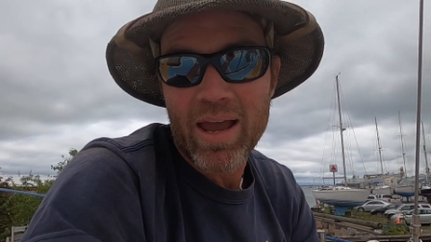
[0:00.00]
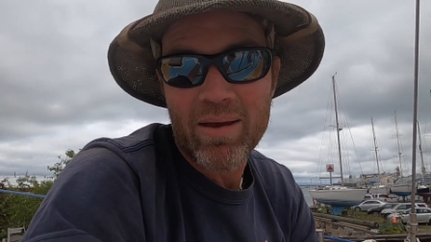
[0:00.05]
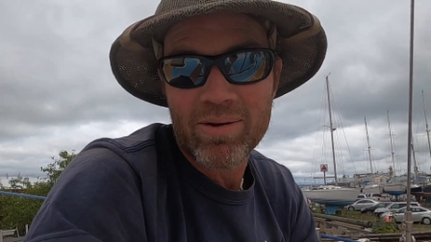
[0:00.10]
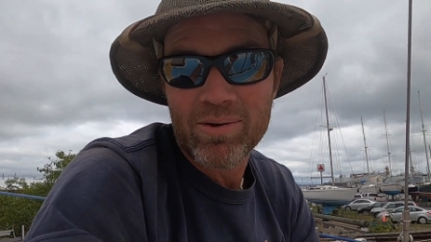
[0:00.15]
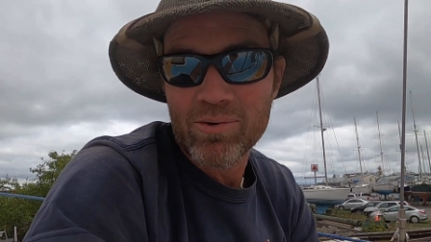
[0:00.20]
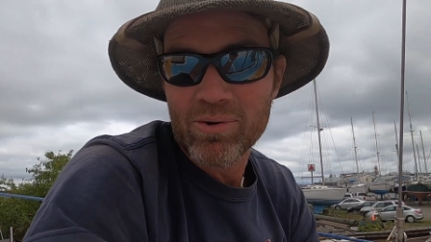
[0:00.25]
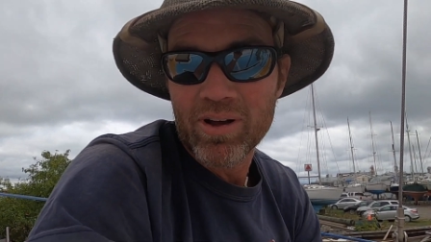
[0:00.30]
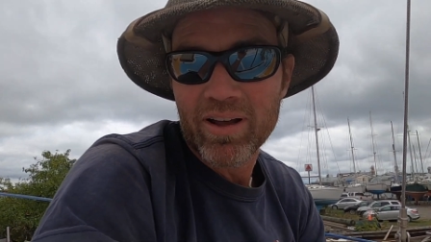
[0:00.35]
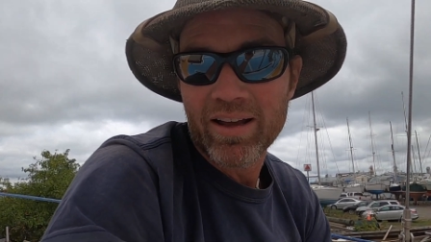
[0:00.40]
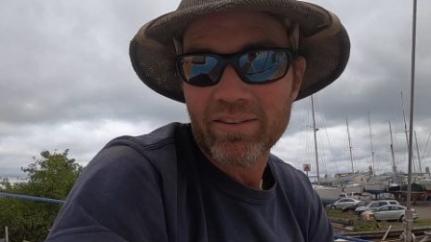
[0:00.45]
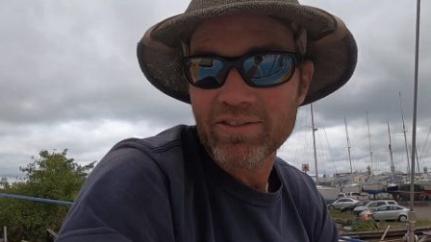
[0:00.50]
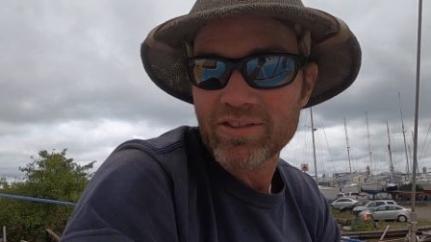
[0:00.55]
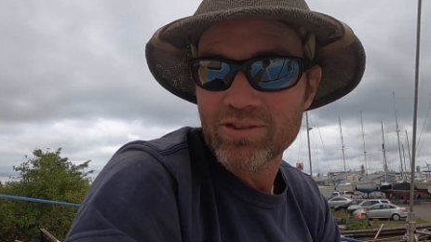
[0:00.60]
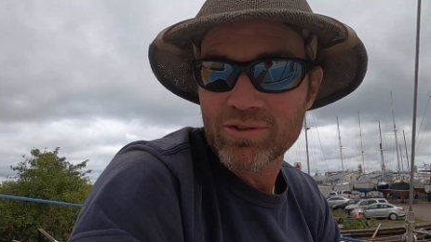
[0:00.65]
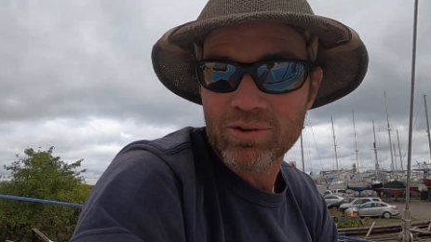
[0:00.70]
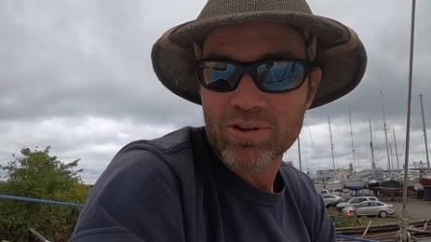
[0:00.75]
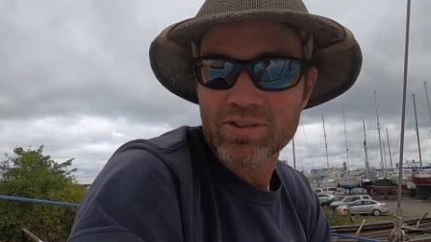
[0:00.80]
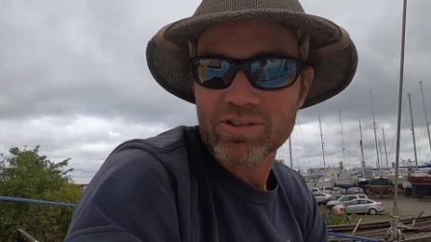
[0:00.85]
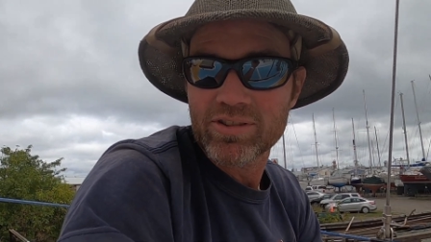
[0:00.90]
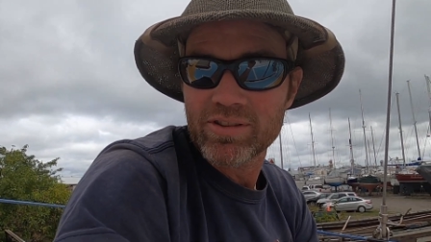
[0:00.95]
maybe we'll have to
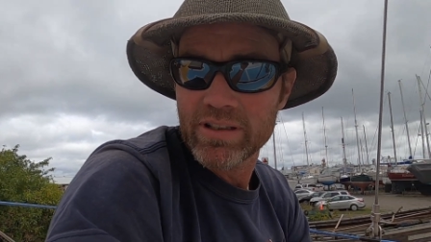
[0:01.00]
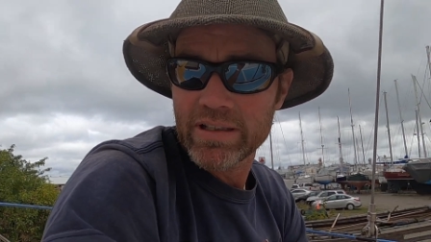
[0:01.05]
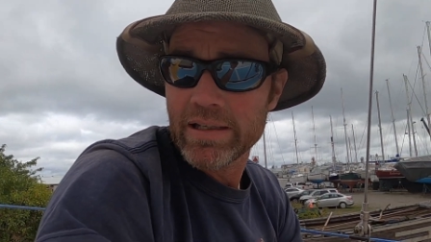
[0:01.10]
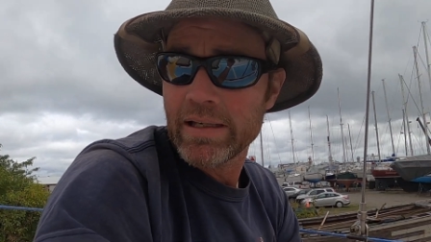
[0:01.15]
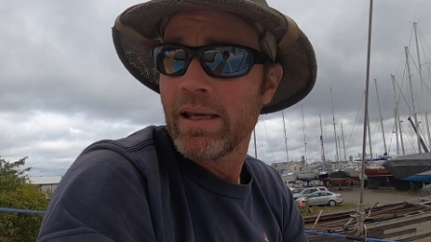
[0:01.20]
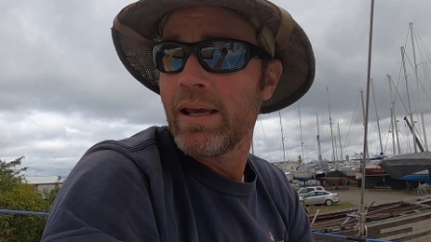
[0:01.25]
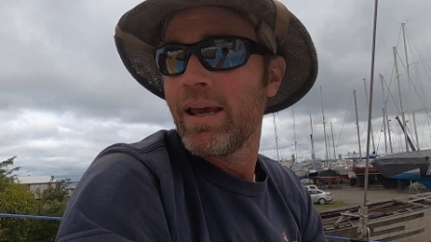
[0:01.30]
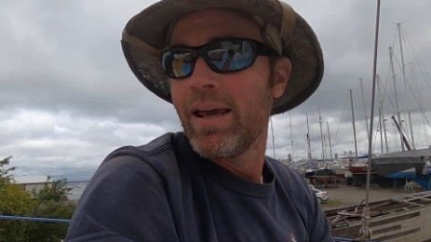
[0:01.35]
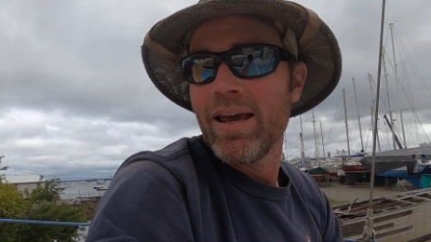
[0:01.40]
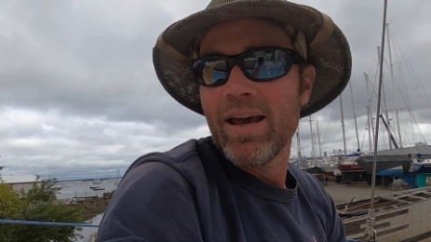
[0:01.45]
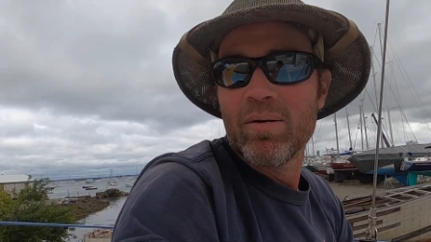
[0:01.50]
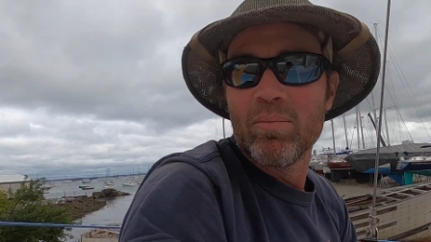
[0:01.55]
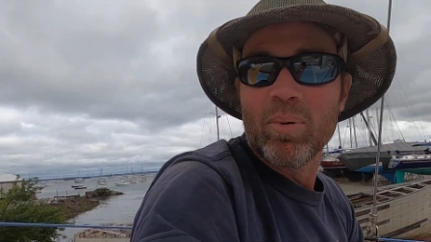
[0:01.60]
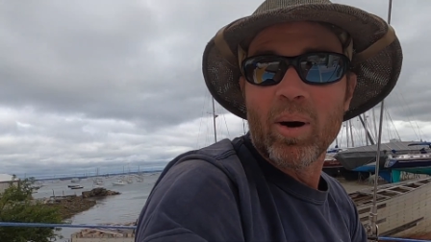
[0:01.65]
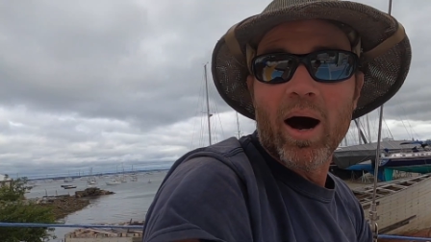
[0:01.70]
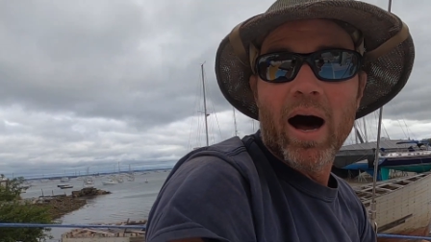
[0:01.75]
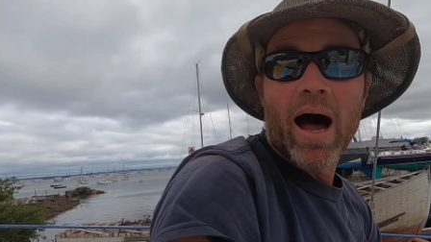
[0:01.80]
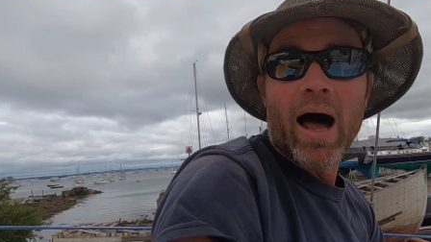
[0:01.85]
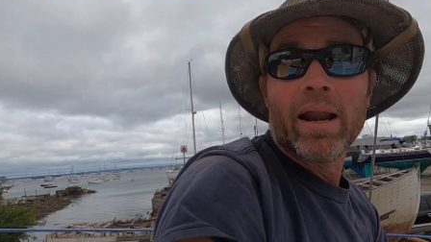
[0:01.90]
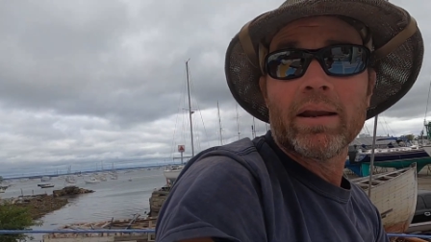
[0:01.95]
sort of see.
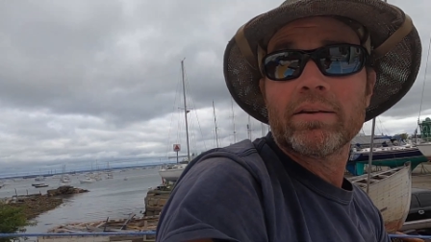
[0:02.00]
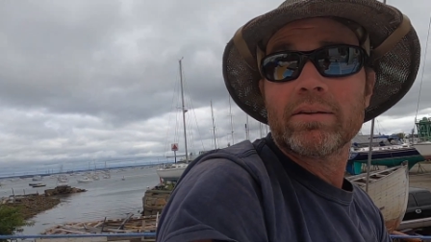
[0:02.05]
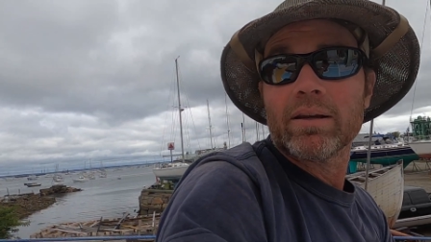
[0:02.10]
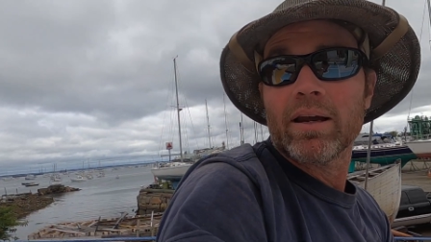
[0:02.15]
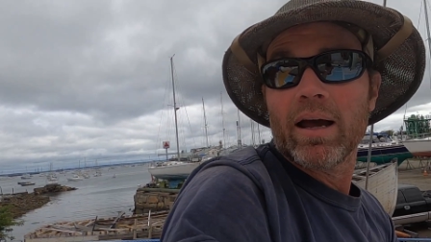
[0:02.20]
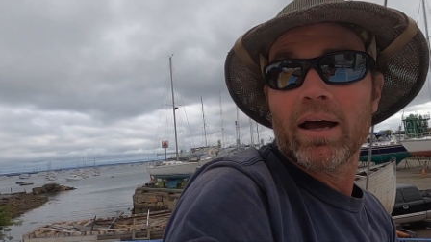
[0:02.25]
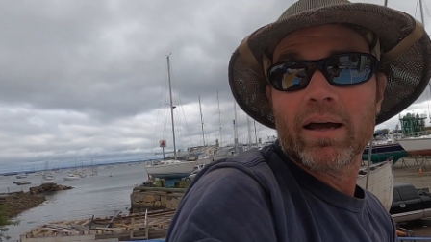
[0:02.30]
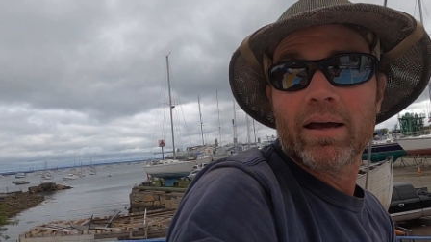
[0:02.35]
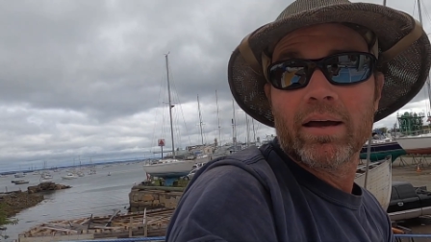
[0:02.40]
But